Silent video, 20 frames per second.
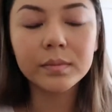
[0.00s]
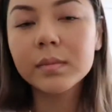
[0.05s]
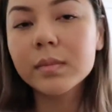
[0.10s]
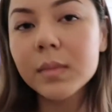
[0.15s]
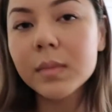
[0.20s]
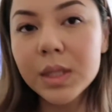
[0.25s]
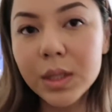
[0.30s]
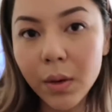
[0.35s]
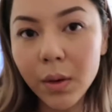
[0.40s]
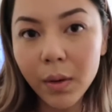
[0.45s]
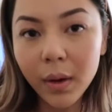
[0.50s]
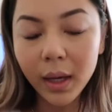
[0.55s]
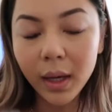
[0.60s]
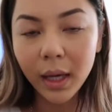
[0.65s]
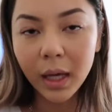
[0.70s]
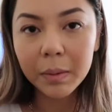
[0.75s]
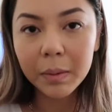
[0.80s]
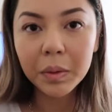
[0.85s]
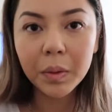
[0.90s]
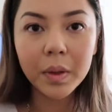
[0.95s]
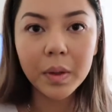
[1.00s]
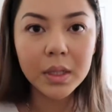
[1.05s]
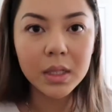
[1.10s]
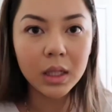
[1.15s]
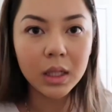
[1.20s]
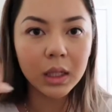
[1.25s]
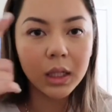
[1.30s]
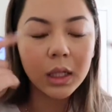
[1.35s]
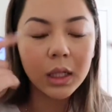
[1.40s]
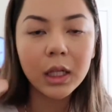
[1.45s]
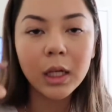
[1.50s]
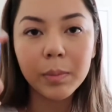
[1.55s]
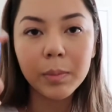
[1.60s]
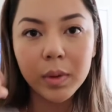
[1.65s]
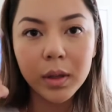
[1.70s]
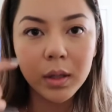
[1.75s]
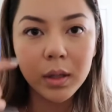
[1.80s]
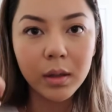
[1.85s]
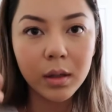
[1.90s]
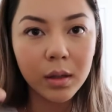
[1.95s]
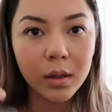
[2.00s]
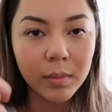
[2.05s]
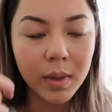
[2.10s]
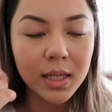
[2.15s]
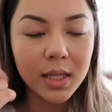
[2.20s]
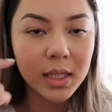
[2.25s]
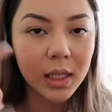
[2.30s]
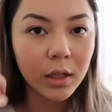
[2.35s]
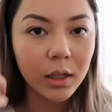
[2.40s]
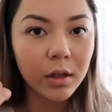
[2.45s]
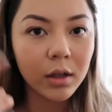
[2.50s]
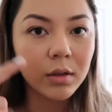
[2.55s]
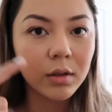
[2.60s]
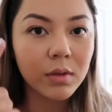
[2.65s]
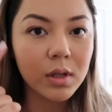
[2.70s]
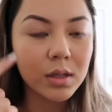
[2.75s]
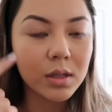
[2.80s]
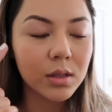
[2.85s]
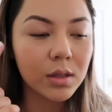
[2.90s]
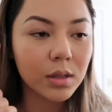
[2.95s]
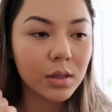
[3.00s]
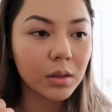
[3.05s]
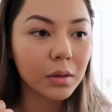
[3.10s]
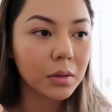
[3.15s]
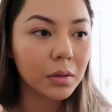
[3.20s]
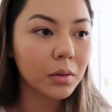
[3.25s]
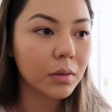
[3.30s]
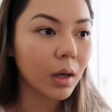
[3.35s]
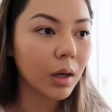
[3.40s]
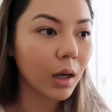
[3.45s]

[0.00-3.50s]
So I am going to clean up the mascara residue,